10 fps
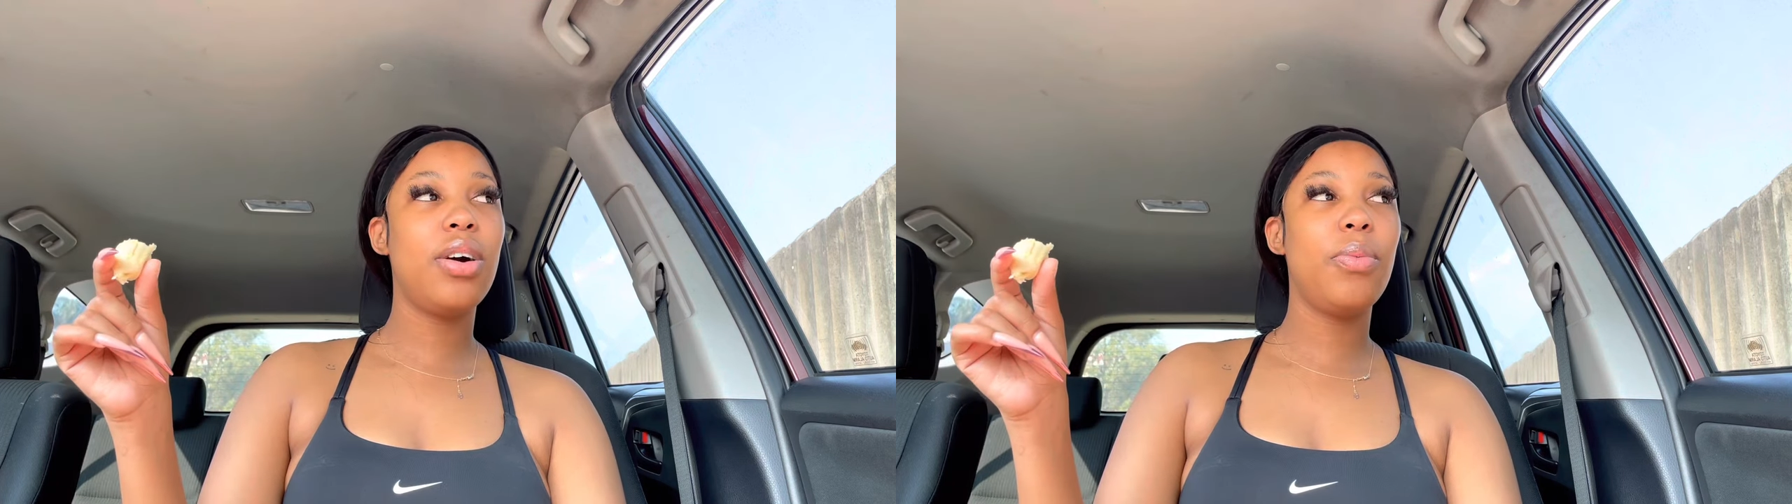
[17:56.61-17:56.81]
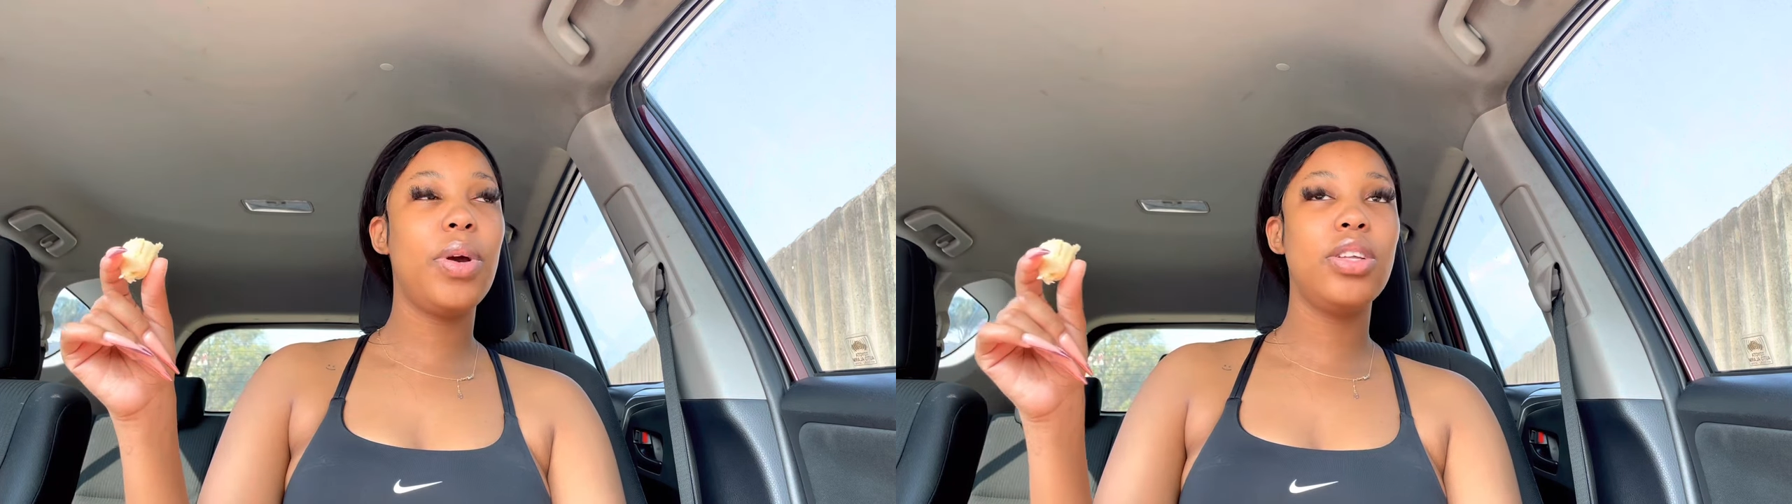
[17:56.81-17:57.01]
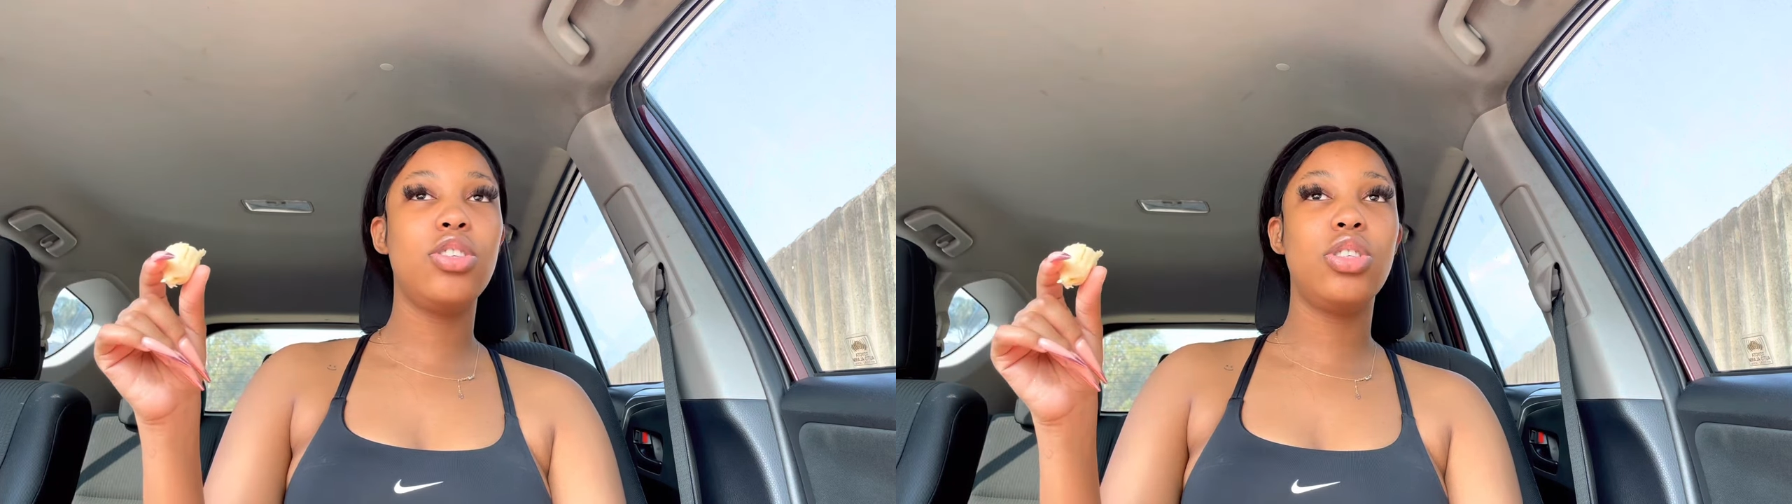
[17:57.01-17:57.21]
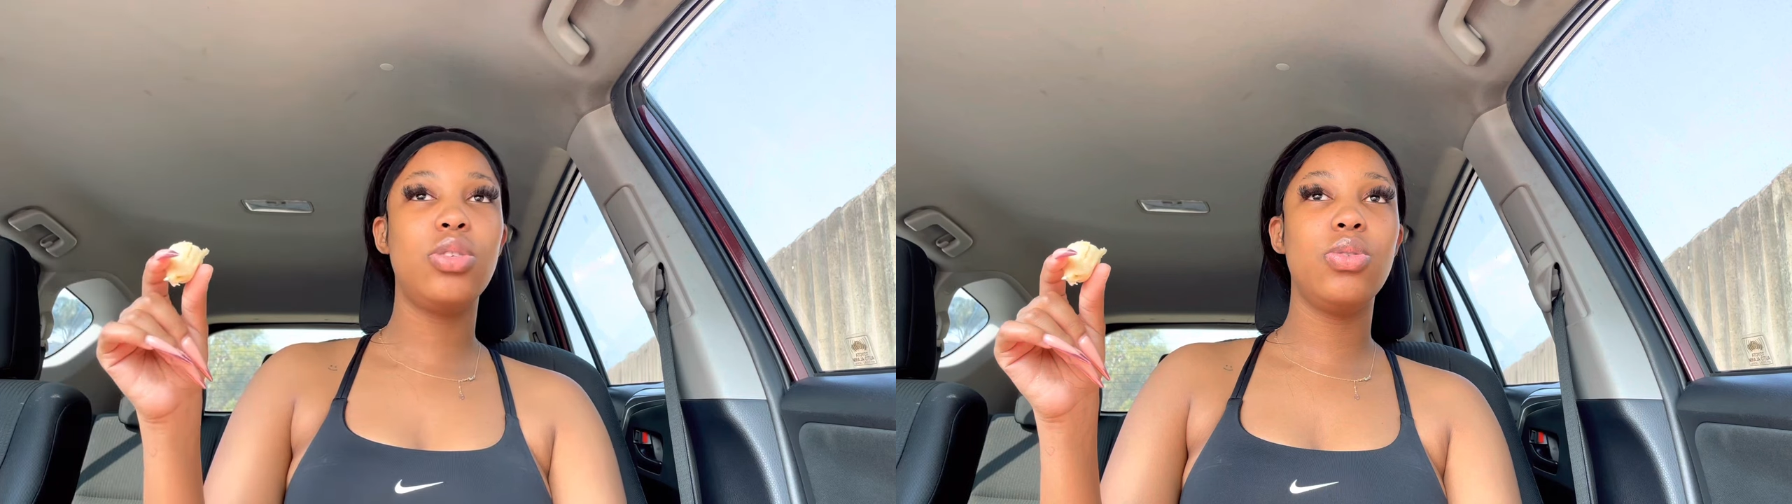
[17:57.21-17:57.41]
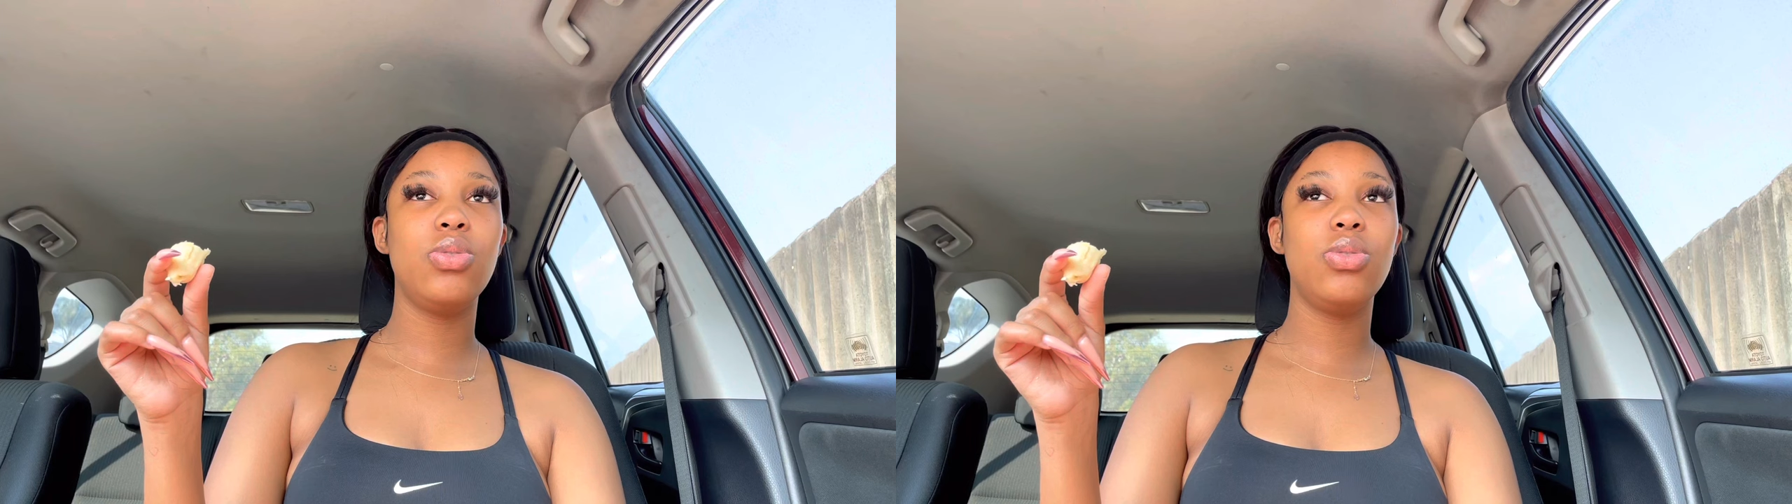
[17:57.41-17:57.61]
went
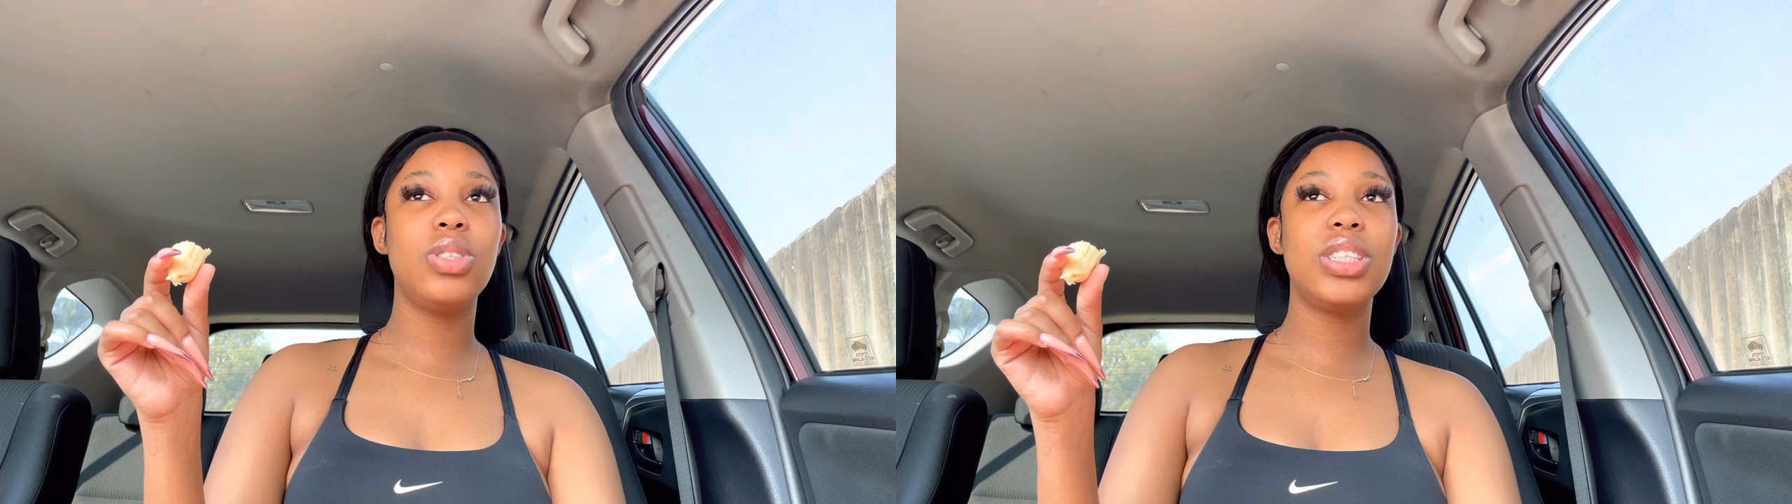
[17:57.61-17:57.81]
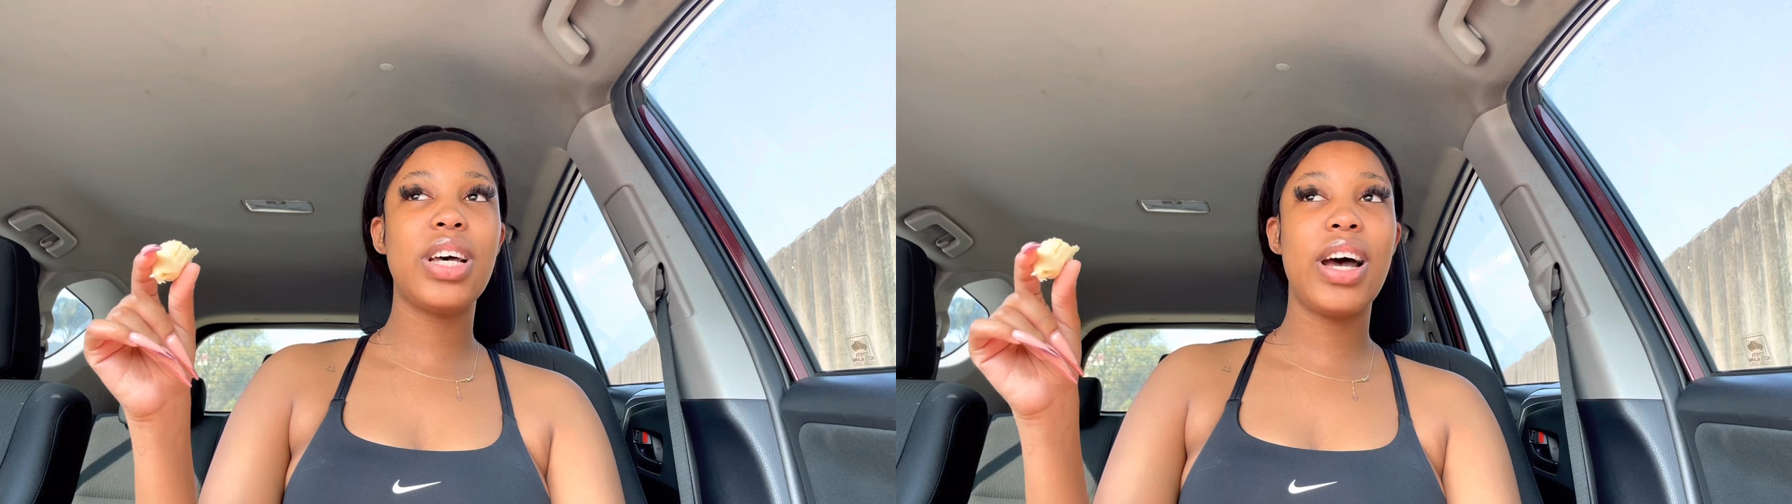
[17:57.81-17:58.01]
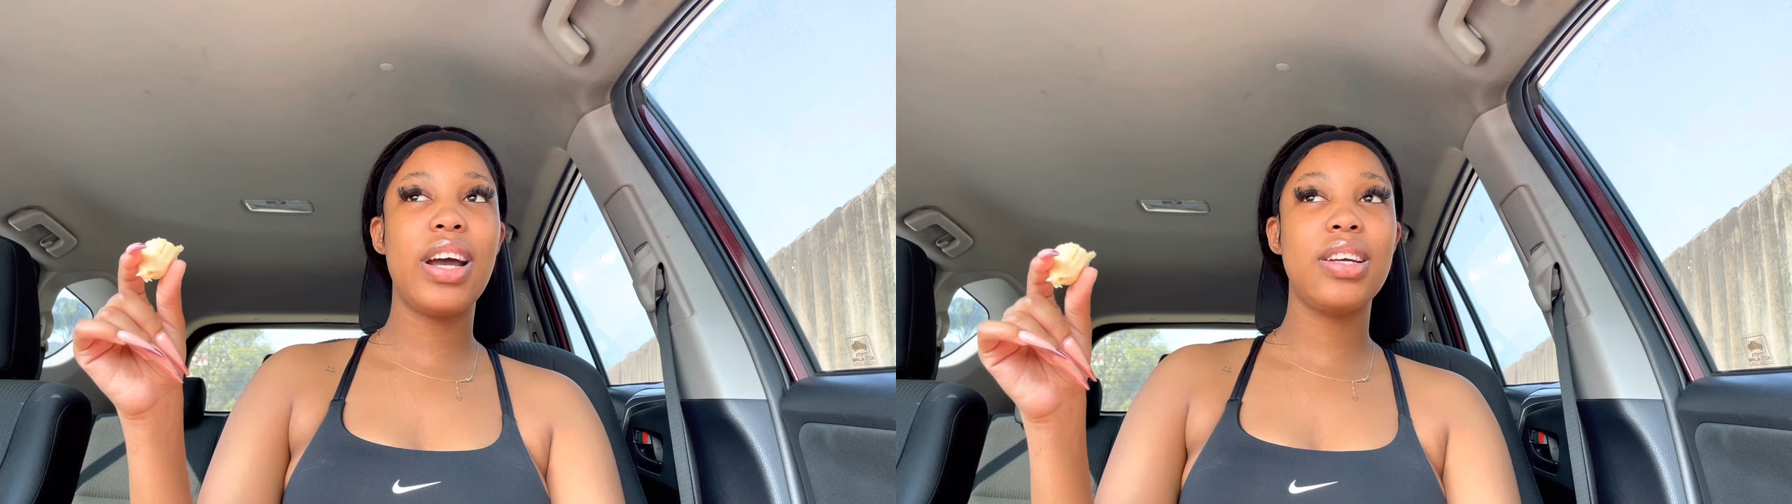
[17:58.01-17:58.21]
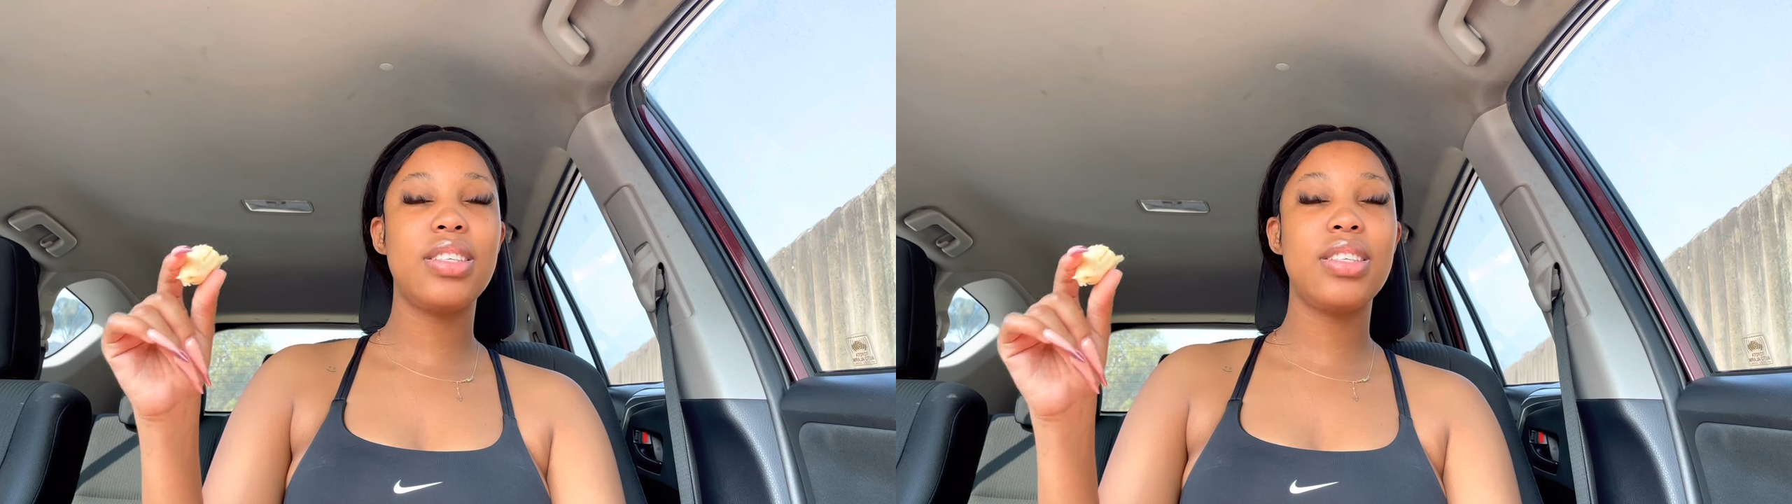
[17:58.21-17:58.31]
to Zai